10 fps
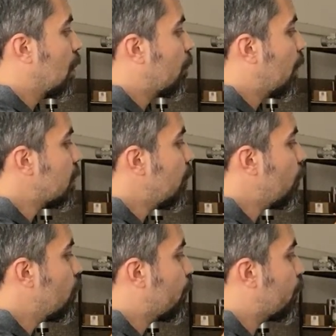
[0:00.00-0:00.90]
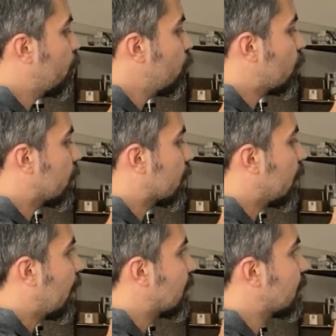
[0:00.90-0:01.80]
But if you push it
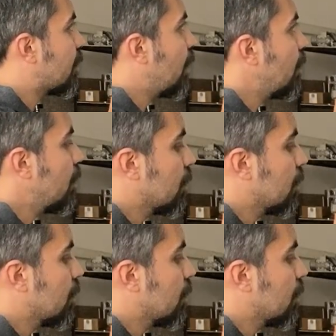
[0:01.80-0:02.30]
and stay,